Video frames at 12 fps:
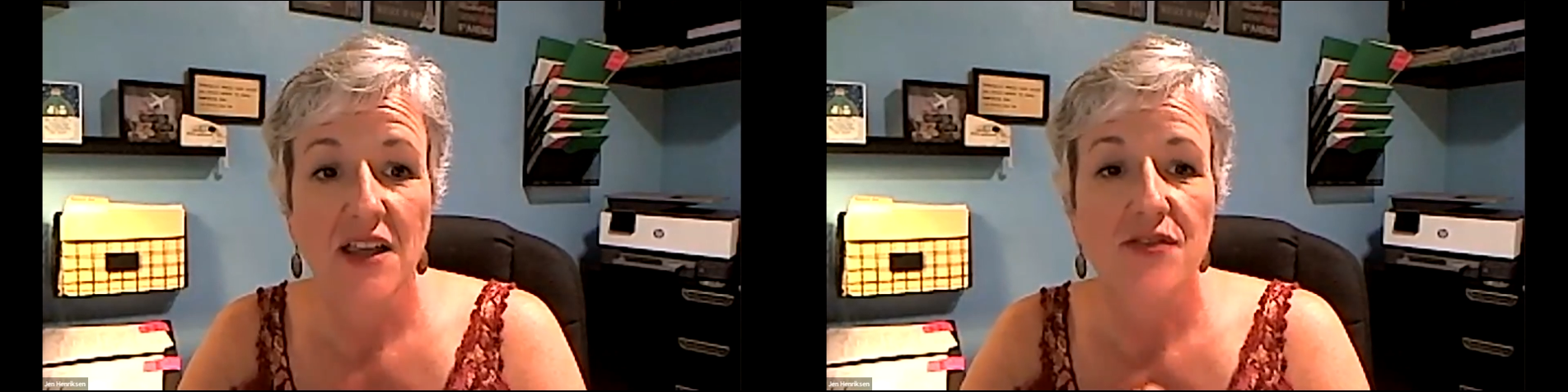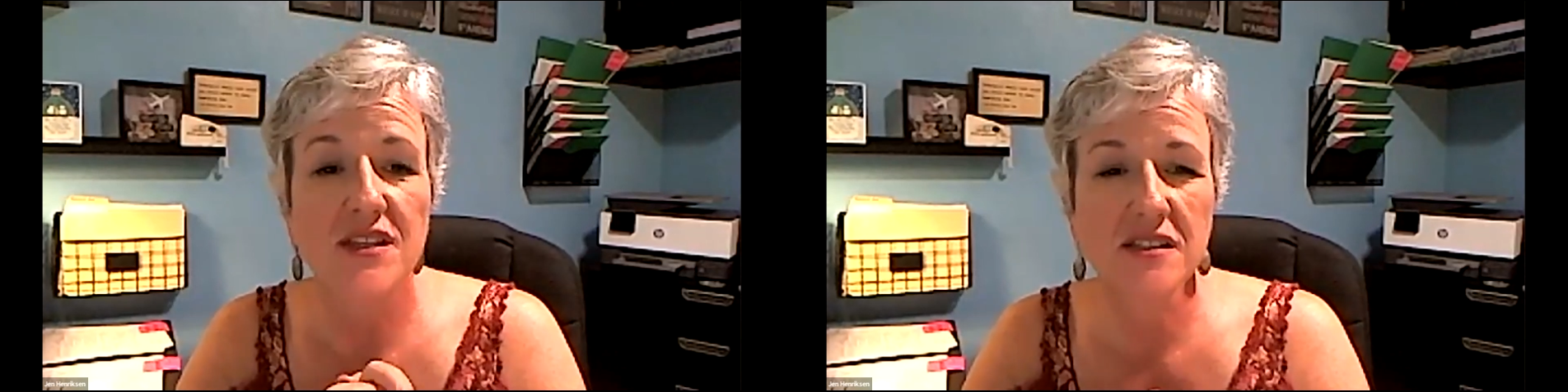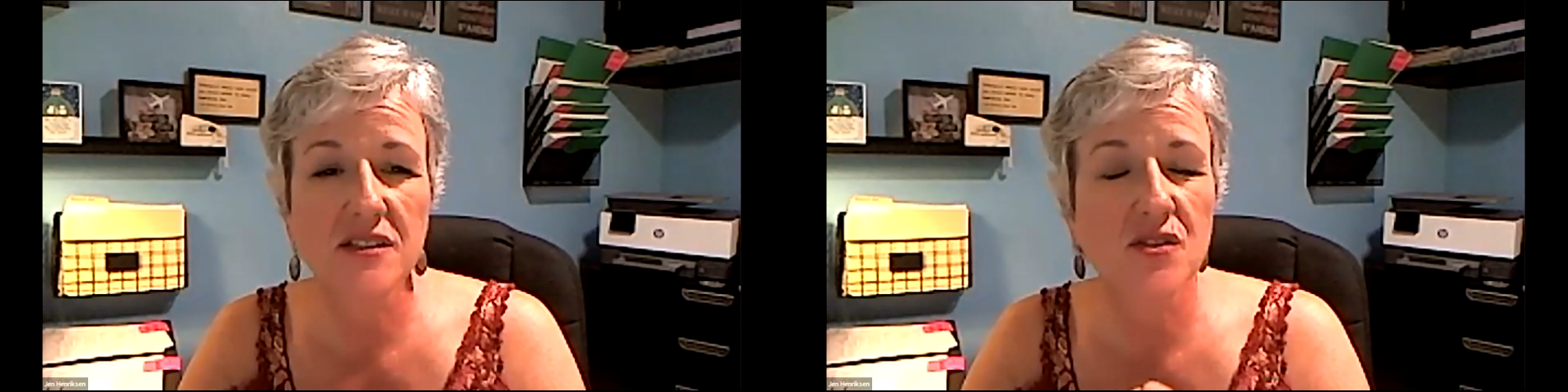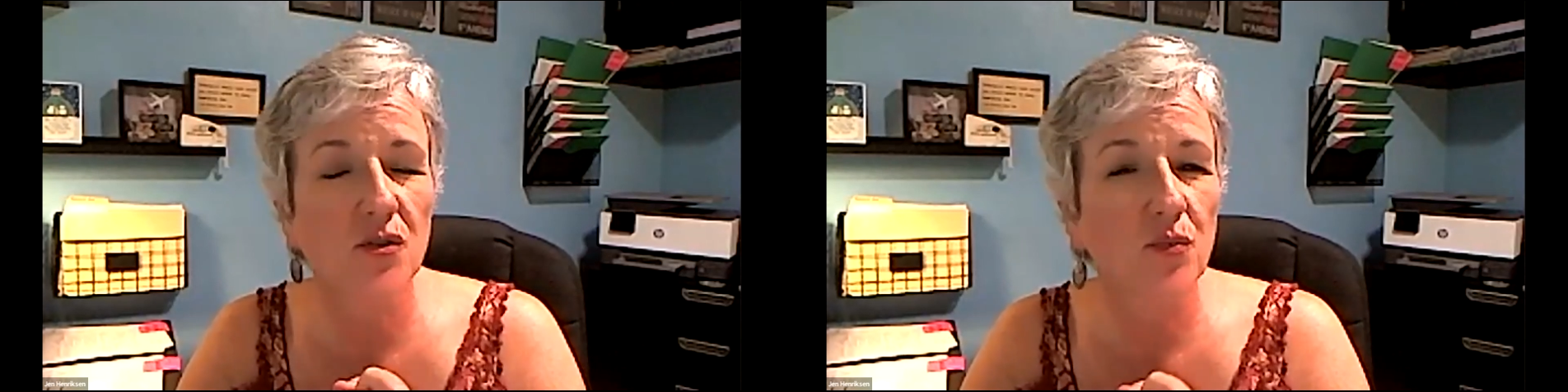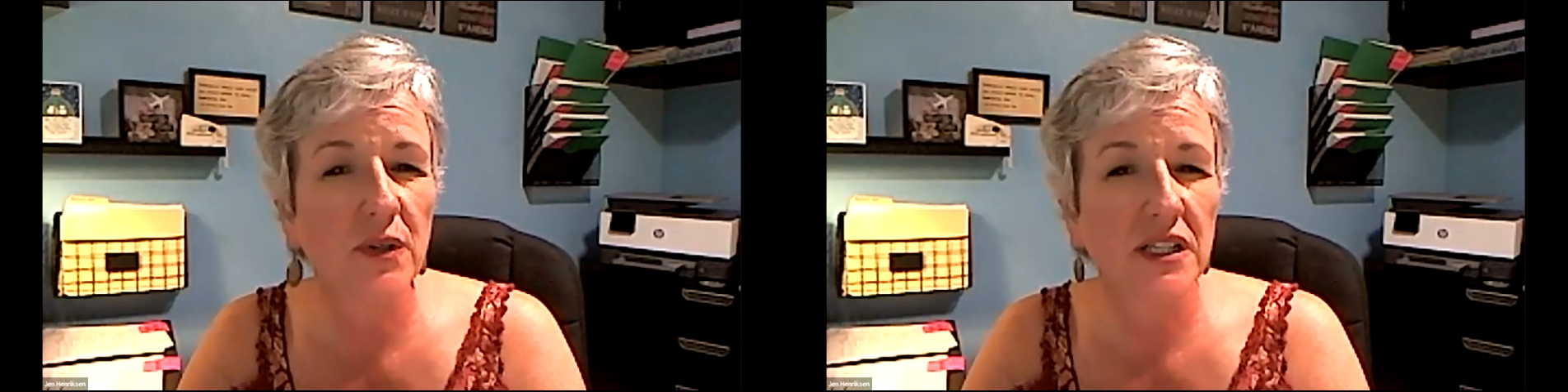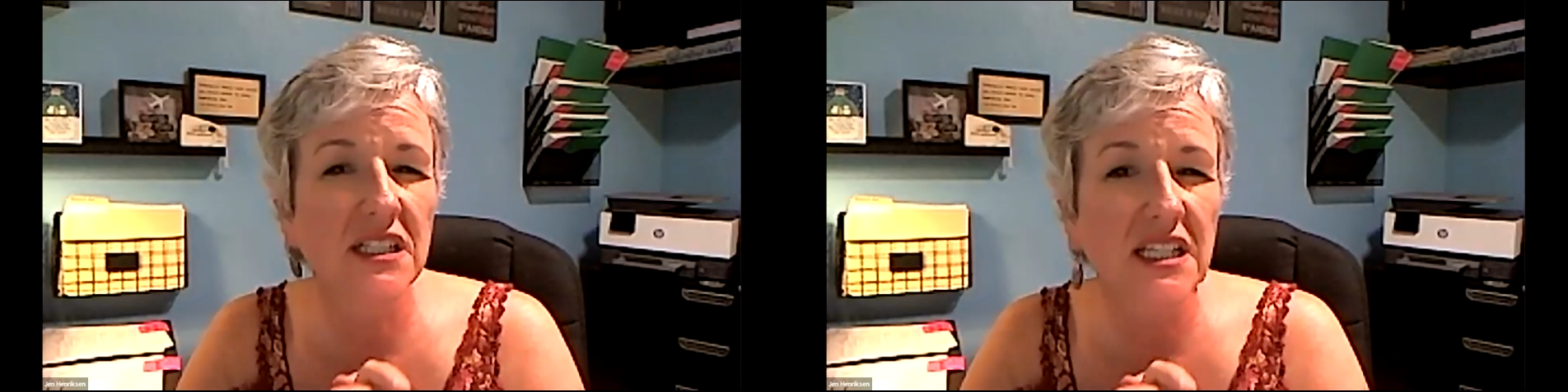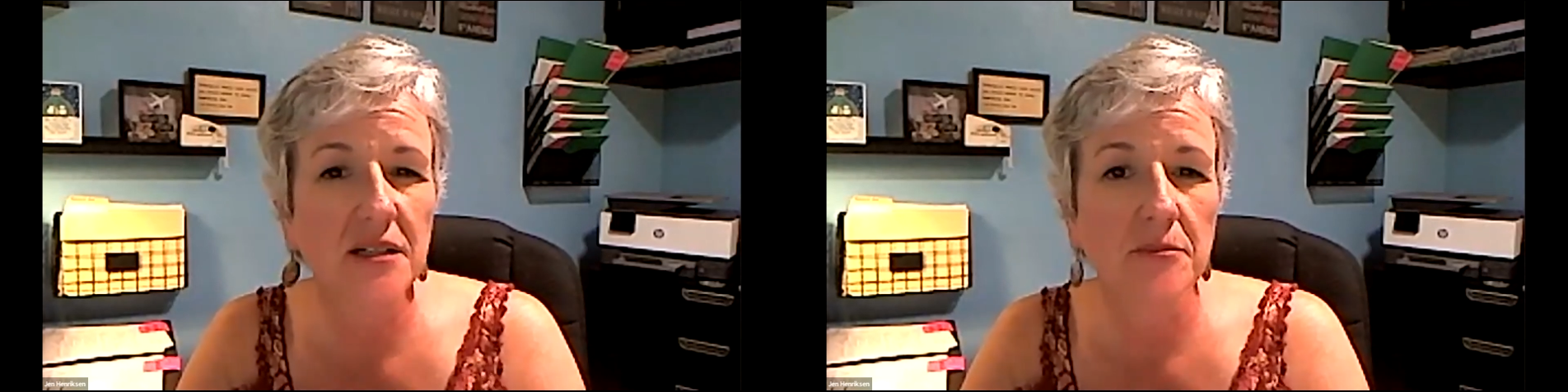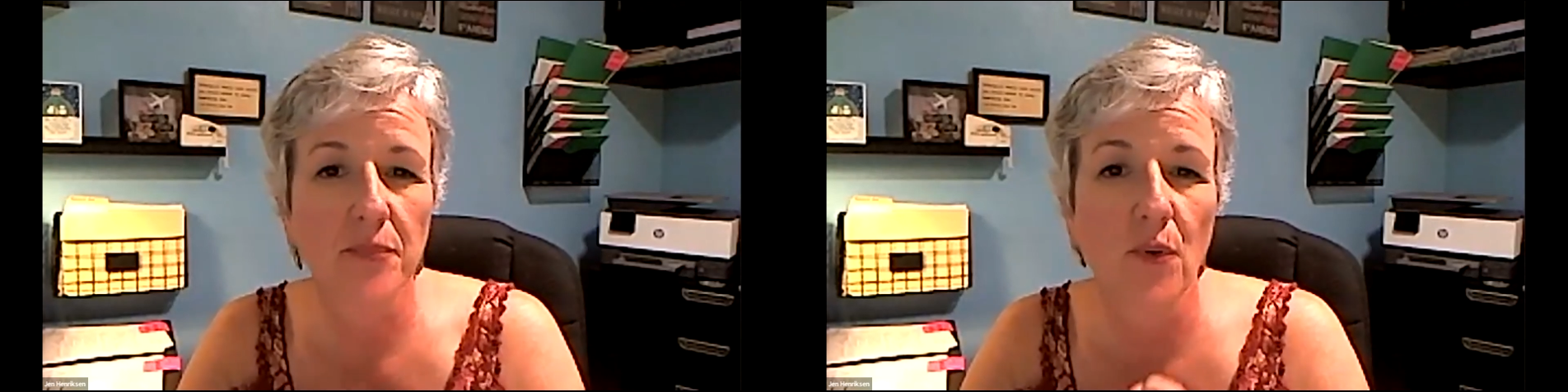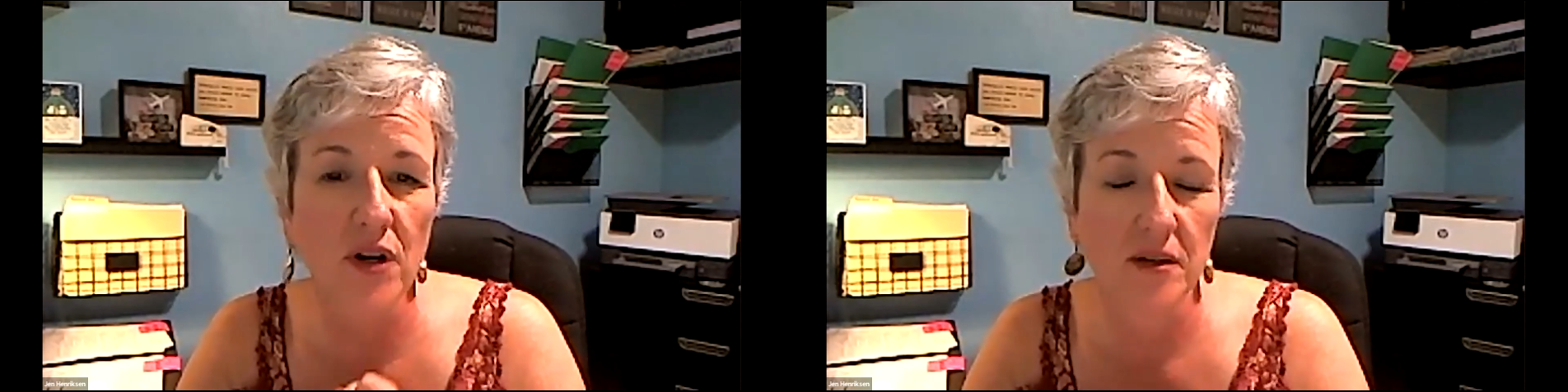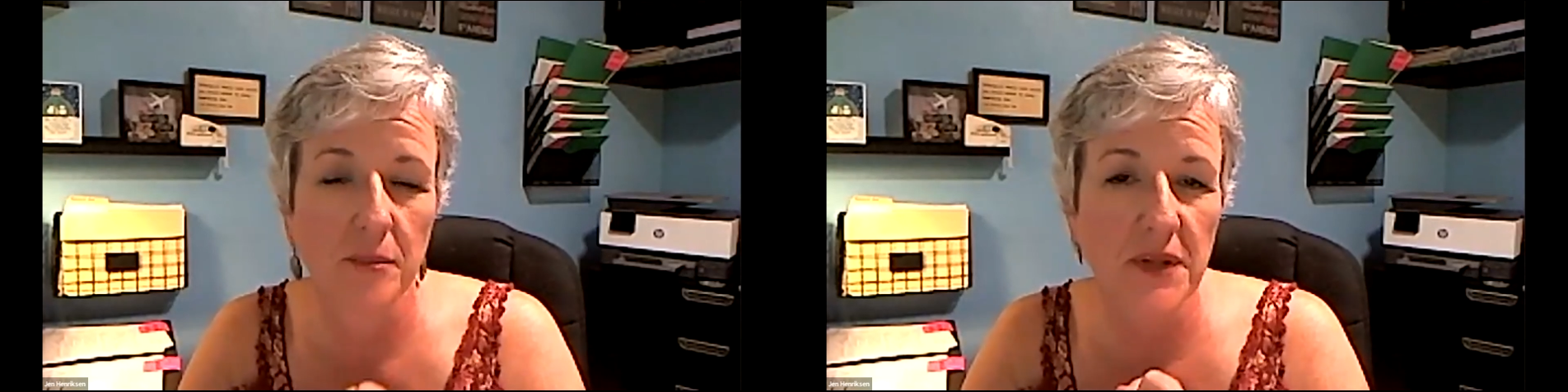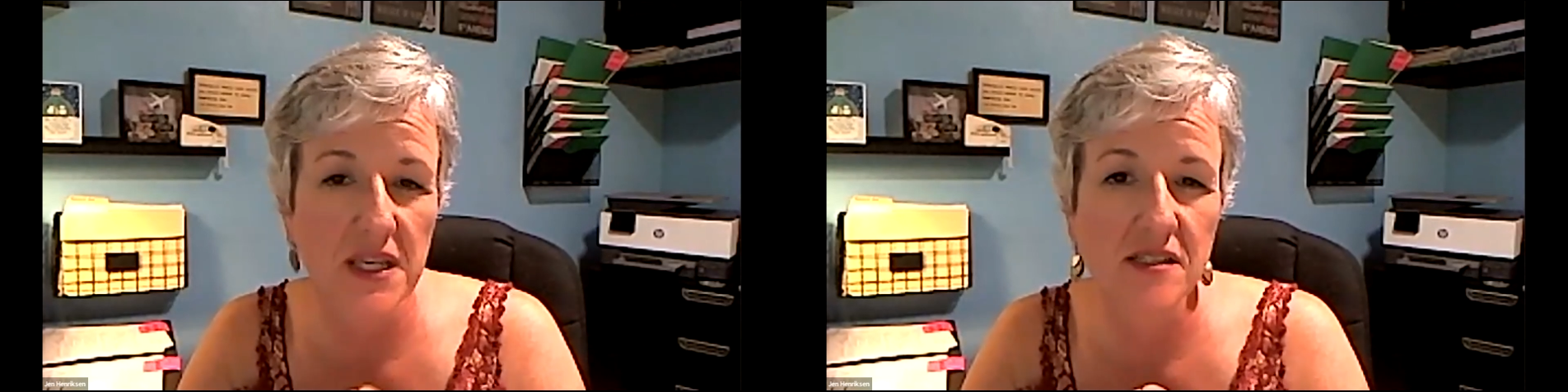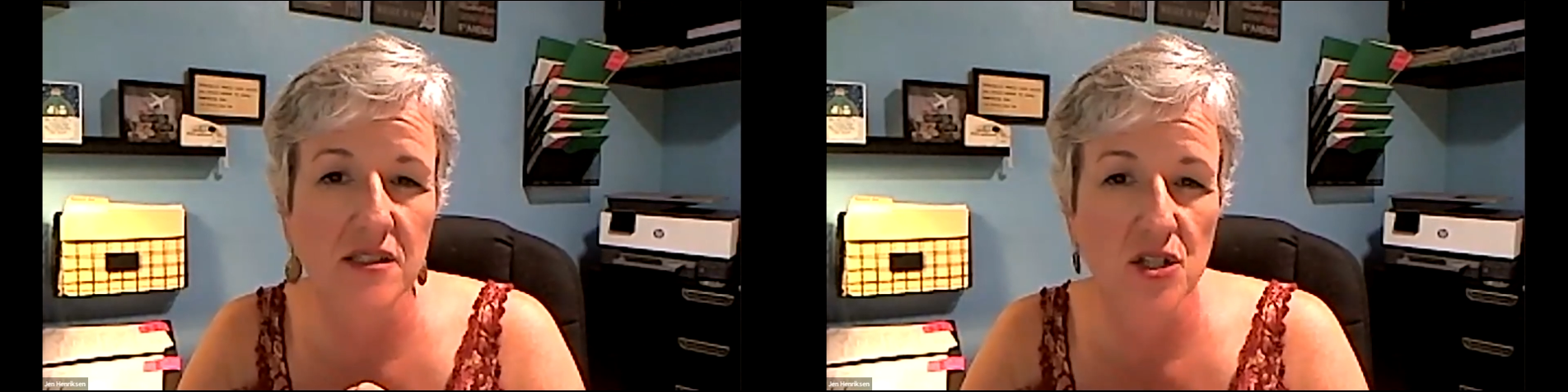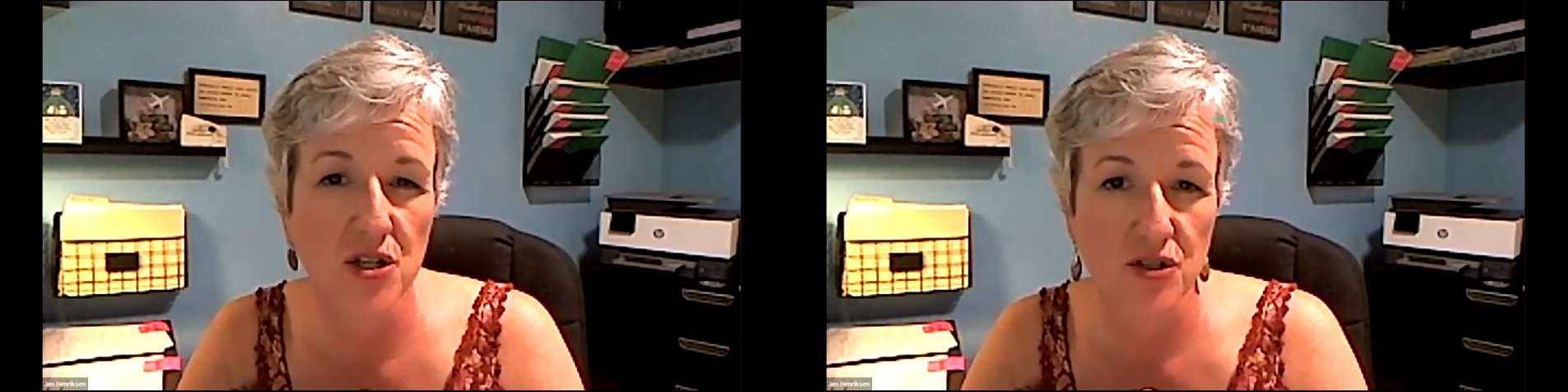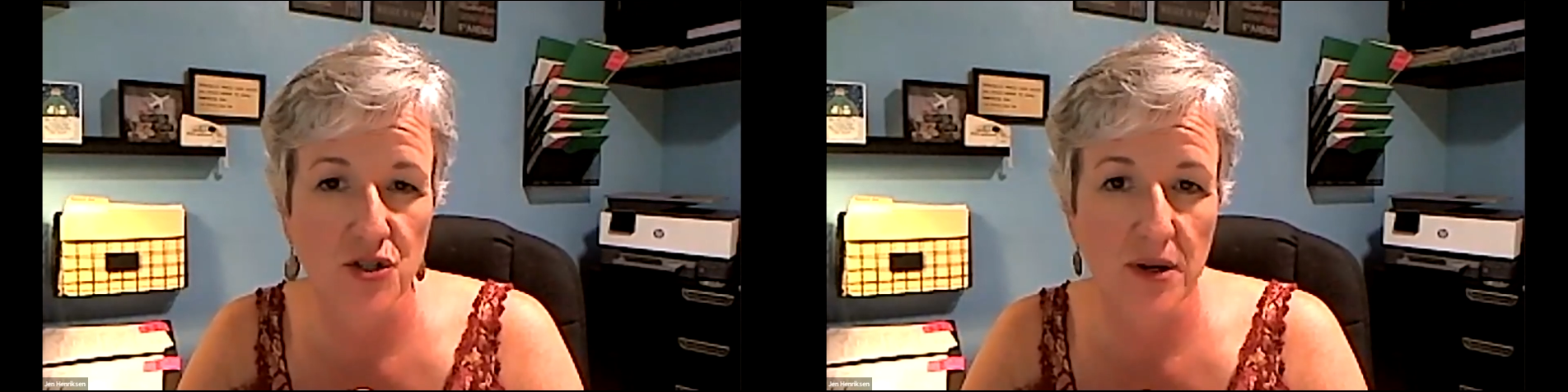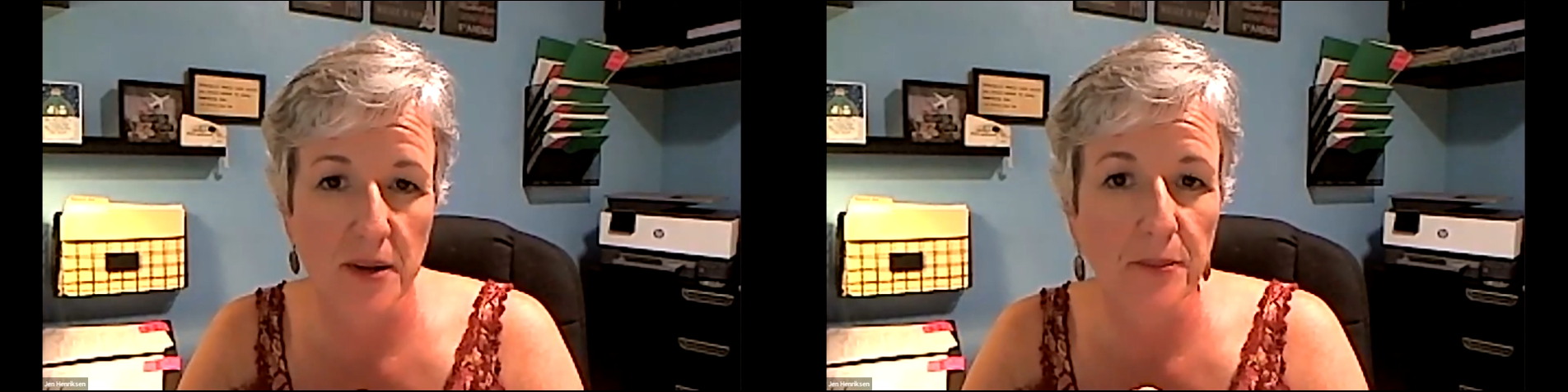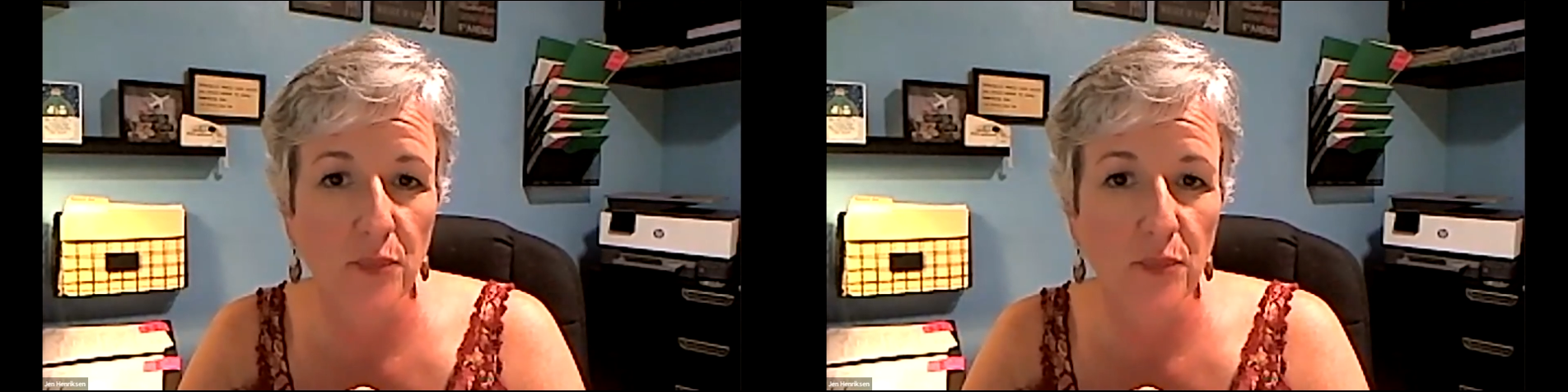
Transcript: This is a really important piece to your trip